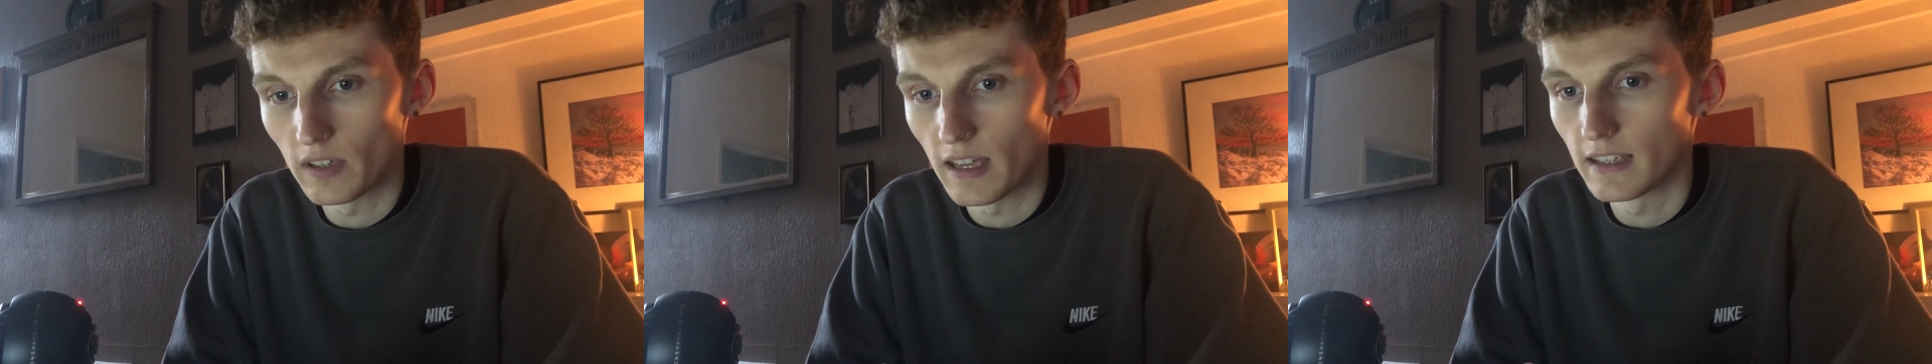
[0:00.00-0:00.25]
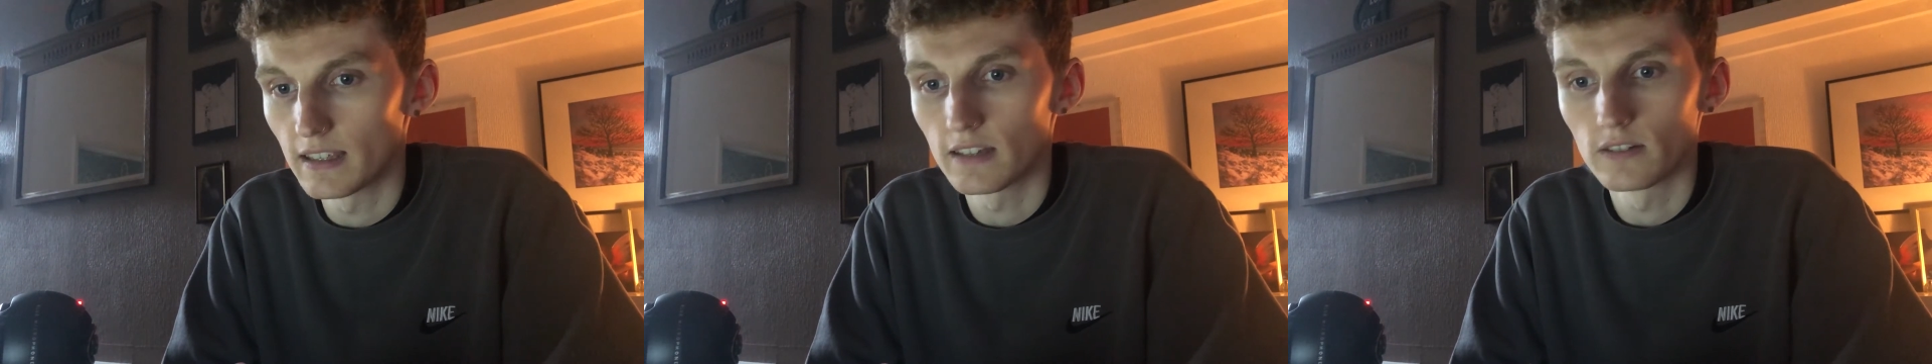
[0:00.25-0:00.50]

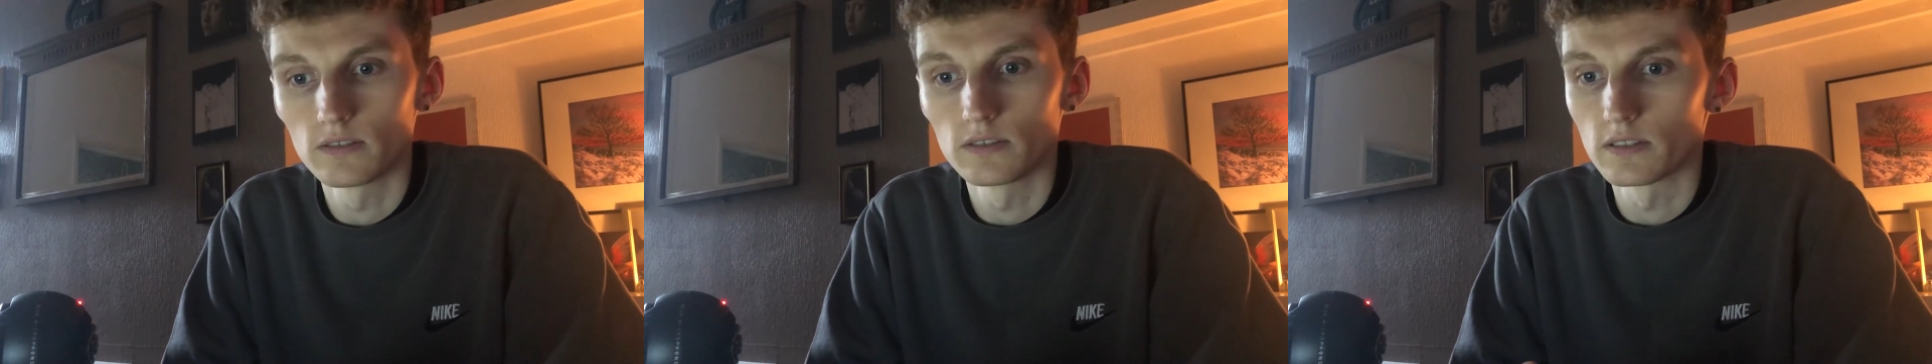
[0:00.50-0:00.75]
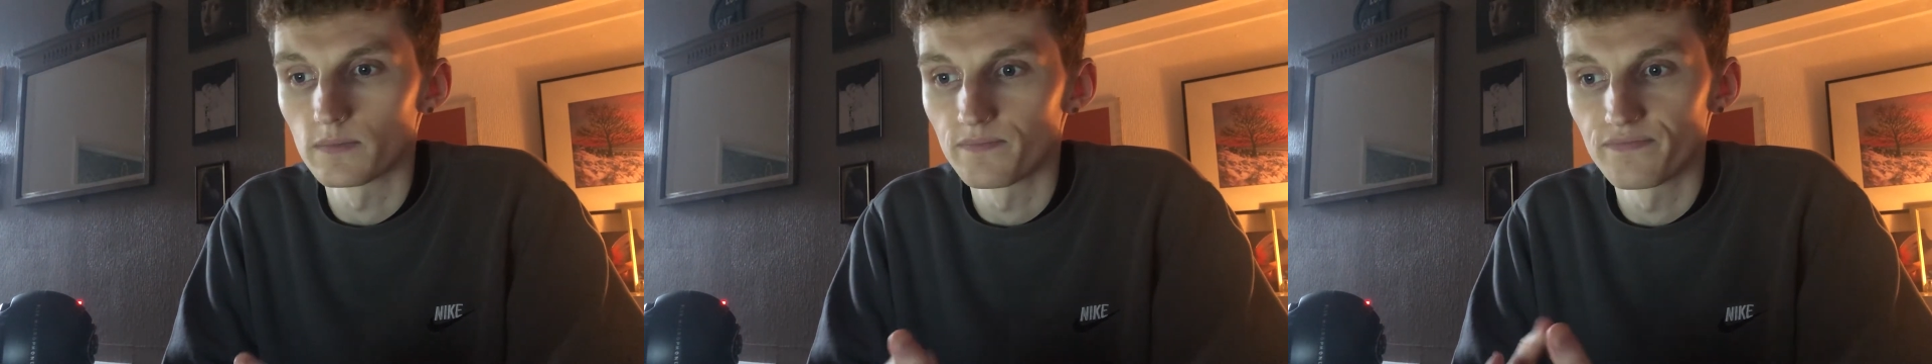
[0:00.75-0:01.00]
getting
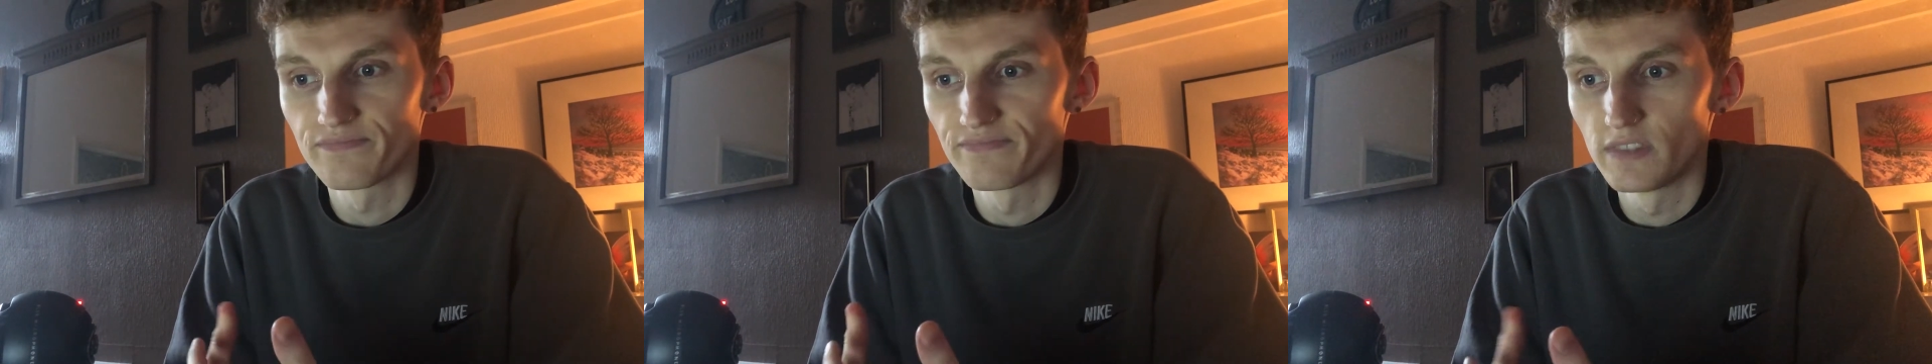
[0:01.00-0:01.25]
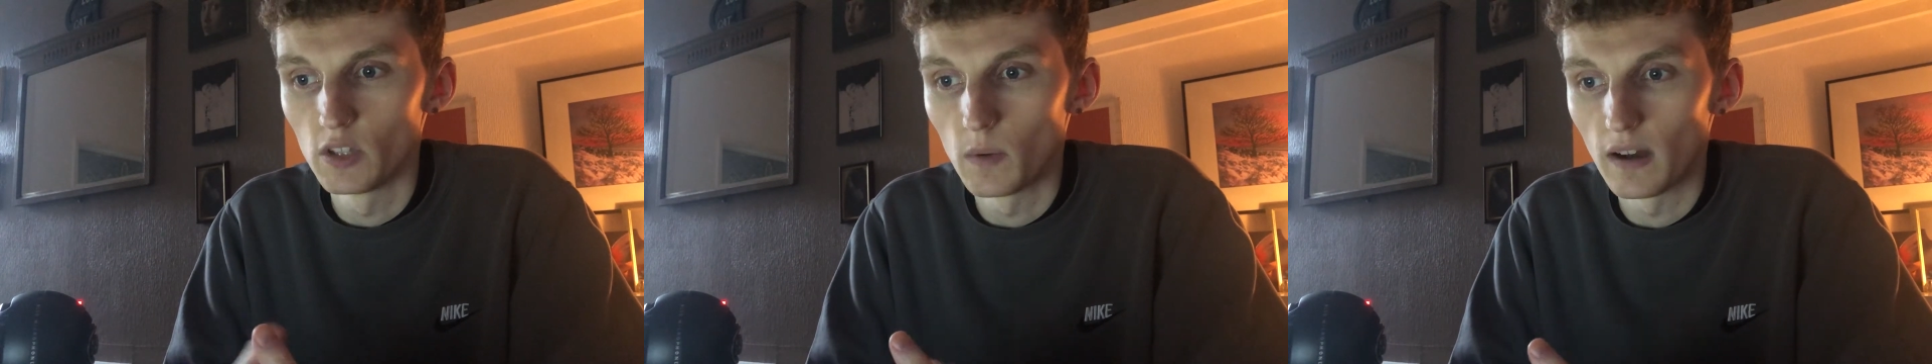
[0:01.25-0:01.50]
killed,
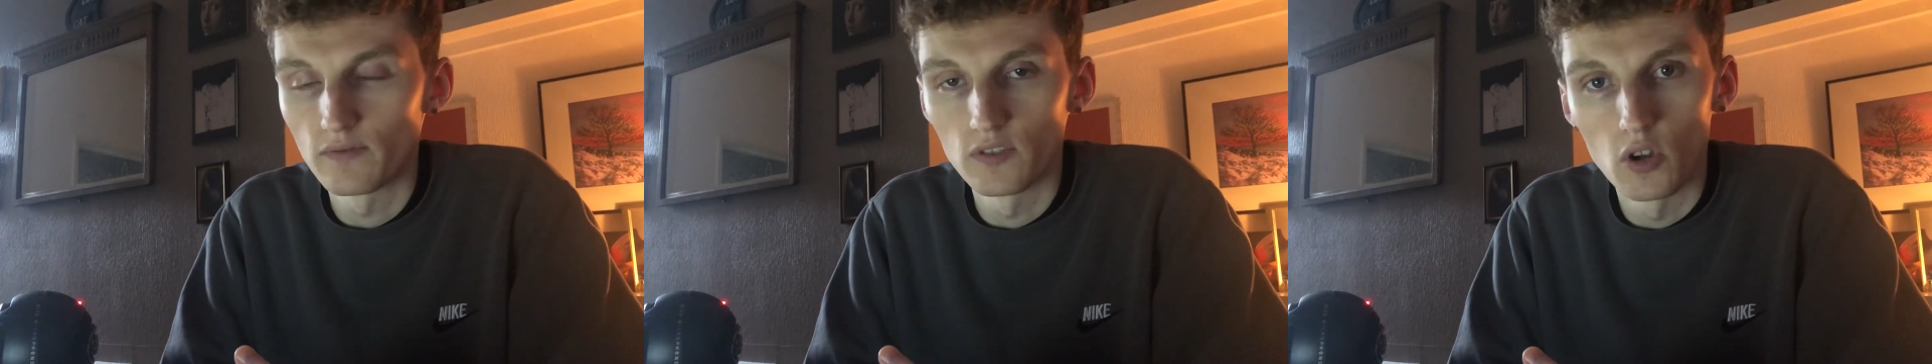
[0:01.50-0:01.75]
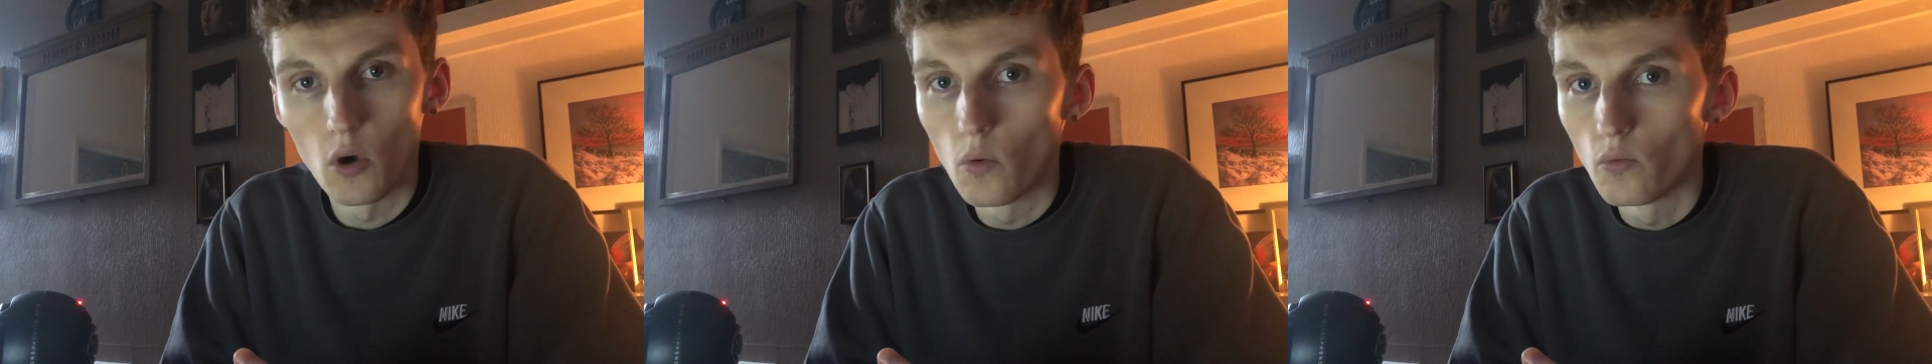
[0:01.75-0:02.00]
they have
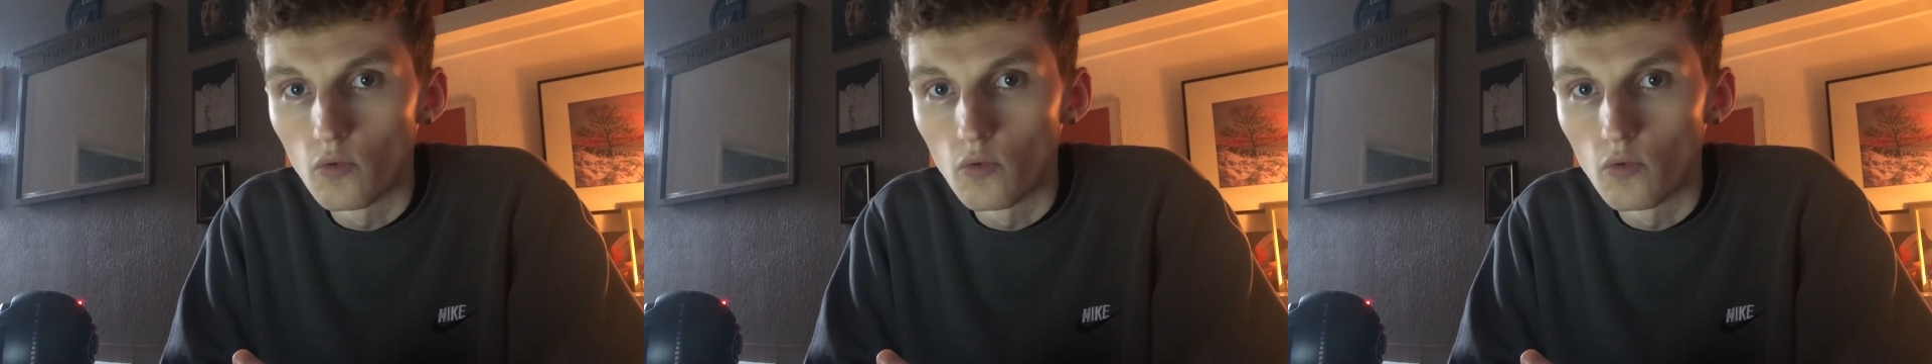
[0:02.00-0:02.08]
no